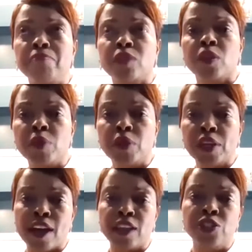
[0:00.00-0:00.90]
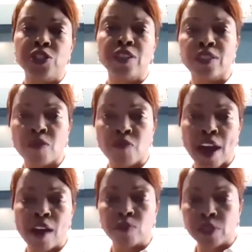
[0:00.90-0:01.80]
Communication is the
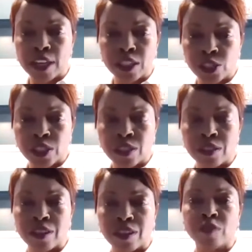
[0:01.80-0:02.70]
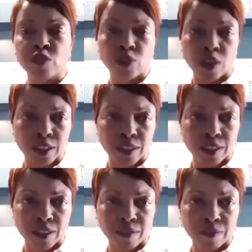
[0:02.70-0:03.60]
foundation of
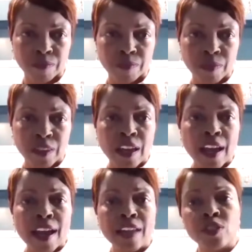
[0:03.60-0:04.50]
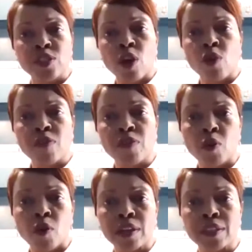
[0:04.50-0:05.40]
trust. And so if an
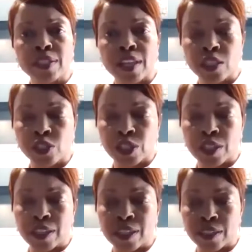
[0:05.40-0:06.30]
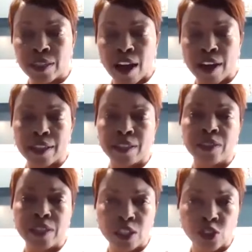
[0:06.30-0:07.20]
organization is not
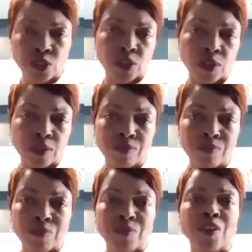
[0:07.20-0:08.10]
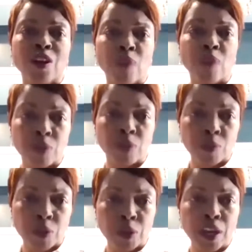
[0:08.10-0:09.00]
intentional around
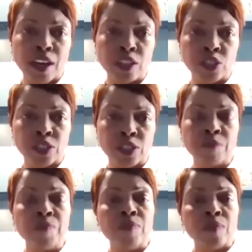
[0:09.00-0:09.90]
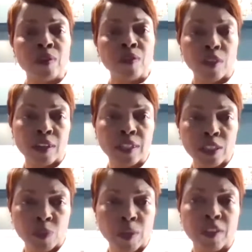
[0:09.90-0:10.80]
communication, they're going to
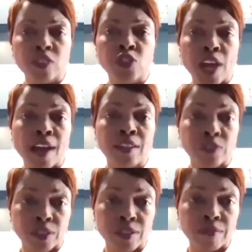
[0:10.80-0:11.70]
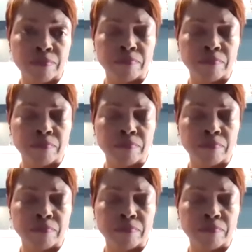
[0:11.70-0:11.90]
experience challenges.